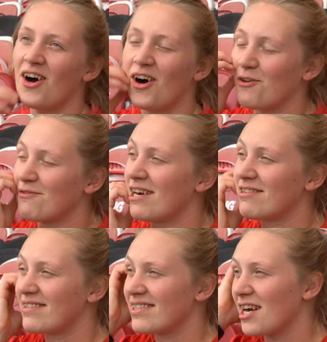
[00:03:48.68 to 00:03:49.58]
Oh,
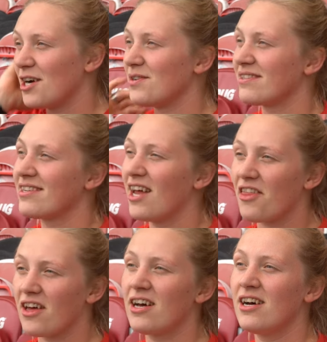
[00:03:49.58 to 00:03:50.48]
raring to go. It's
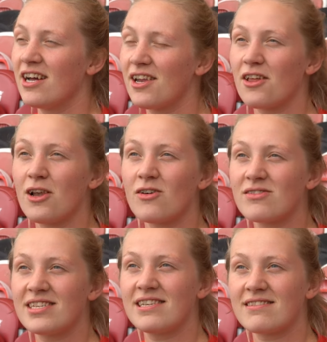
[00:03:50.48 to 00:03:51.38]
another long
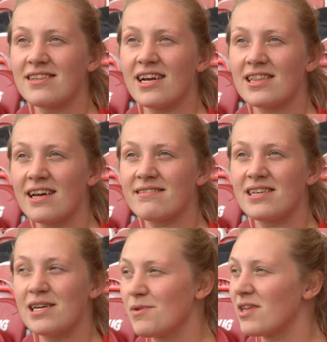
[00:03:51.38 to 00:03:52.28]
season like last
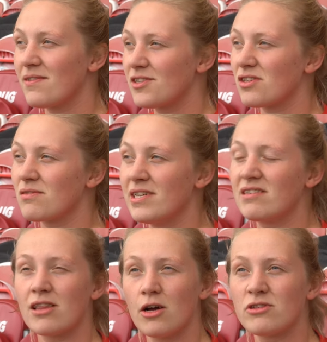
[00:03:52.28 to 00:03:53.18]
year, but it just
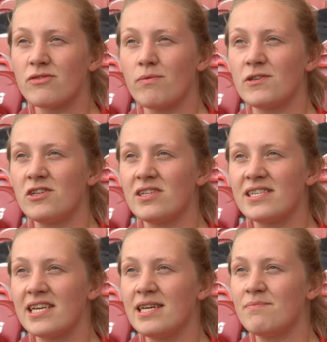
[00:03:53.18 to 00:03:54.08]
means loads of
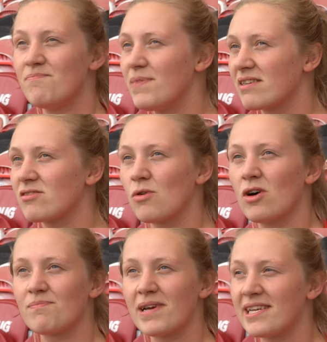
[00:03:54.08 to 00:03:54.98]
opportunity, big
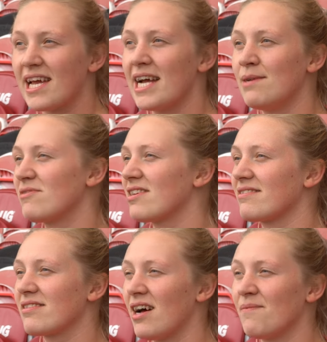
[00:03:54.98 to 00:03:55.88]
squad, big games.
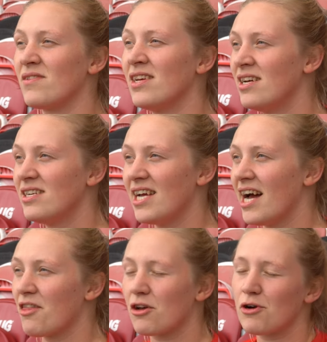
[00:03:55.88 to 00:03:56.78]
It's the
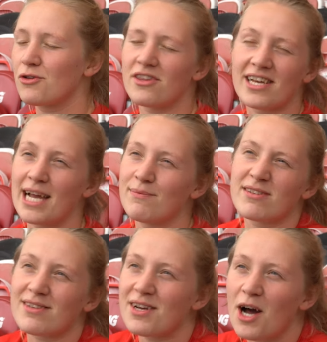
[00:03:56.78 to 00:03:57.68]
growth of the game
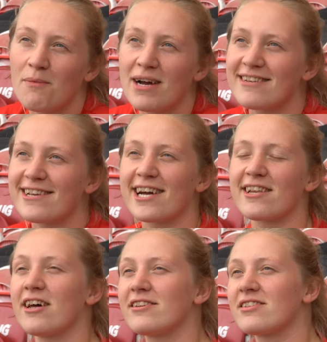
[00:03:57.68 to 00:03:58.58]
is amazing,
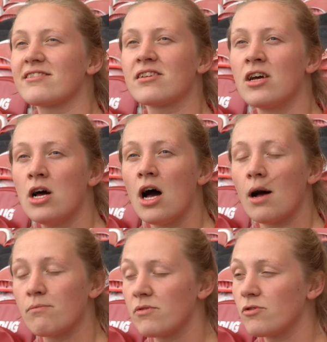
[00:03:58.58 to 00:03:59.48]
and
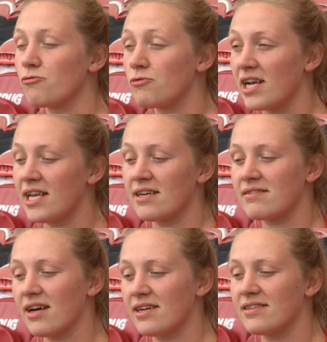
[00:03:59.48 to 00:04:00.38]
I'm really
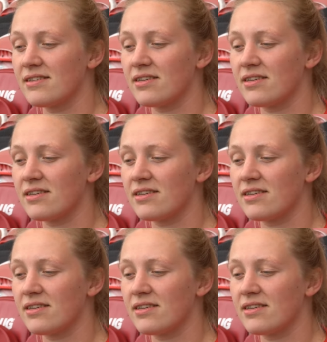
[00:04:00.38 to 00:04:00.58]
excited